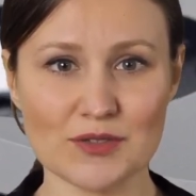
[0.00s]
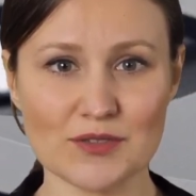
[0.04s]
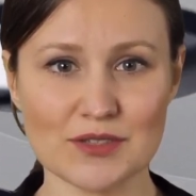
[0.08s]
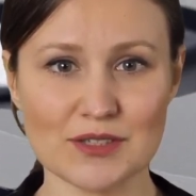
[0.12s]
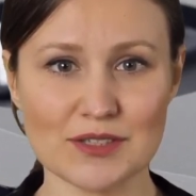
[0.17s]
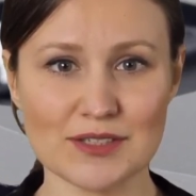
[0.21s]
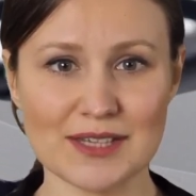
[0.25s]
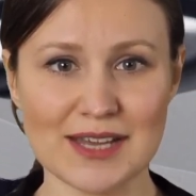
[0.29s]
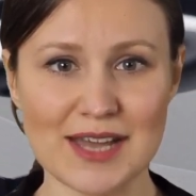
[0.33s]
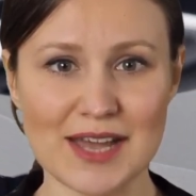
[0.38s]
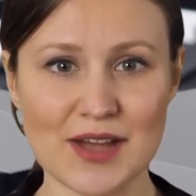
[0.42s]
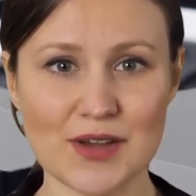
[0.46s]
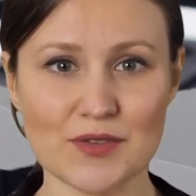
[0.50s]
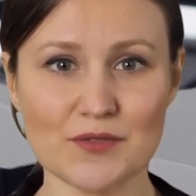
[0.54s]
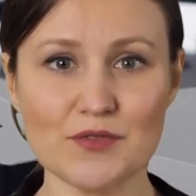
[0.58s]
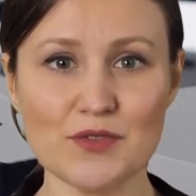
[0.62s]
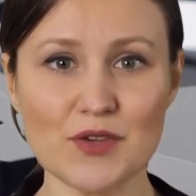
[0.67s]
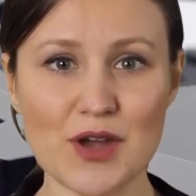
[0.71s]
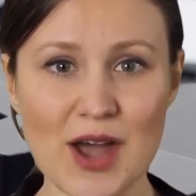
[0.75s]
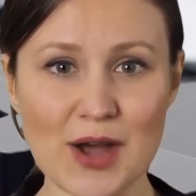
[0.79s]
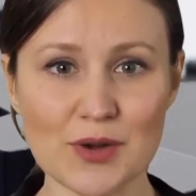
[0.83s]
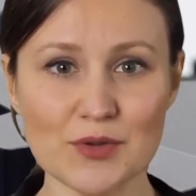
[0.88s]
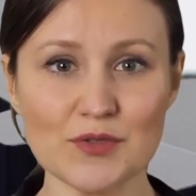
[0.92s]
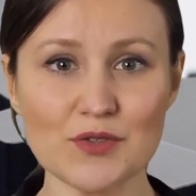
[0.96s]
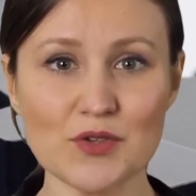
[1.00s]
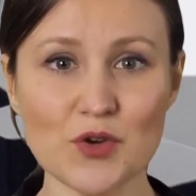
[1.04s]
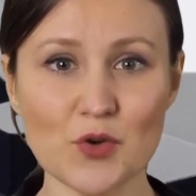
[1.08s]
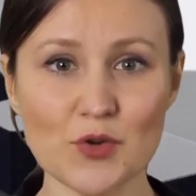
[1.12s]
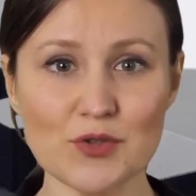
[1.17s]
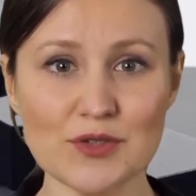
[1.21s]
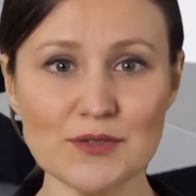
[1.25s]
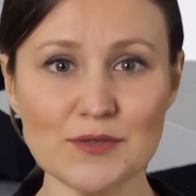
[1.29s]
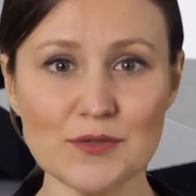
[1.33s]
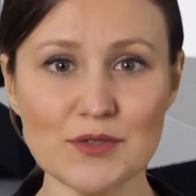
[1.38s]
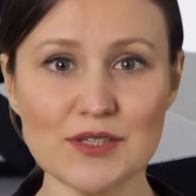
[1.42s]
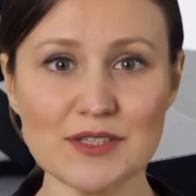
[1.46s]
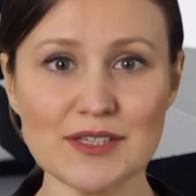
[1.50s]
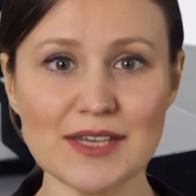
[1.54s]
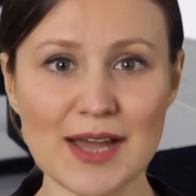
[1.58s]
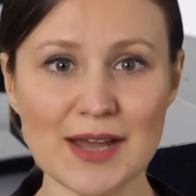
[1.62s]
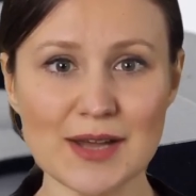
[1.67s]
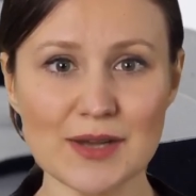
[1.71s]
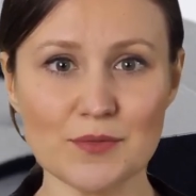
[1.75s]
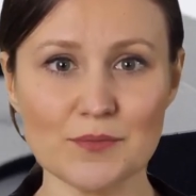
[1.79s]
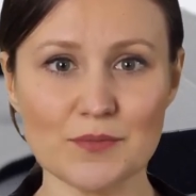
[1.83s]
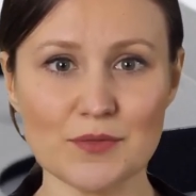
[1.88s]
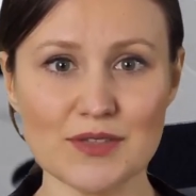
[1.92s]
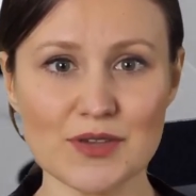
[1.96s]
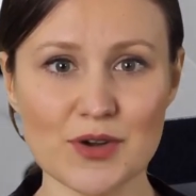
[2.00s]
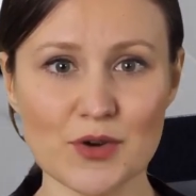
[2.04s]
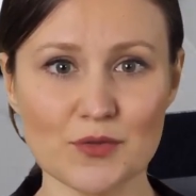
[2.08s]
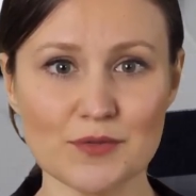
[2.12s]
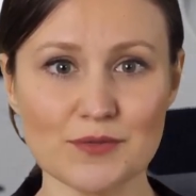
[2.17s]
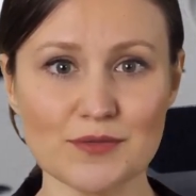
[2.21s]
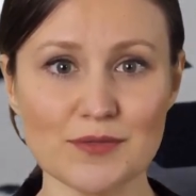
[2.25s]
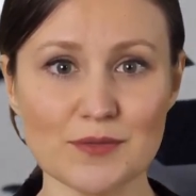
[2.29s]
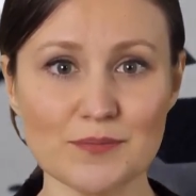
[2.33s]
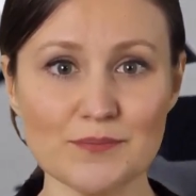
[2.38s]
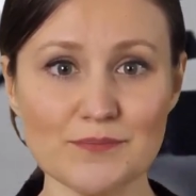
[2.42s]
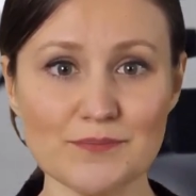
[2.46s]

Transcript: to stay on track towards the desired results.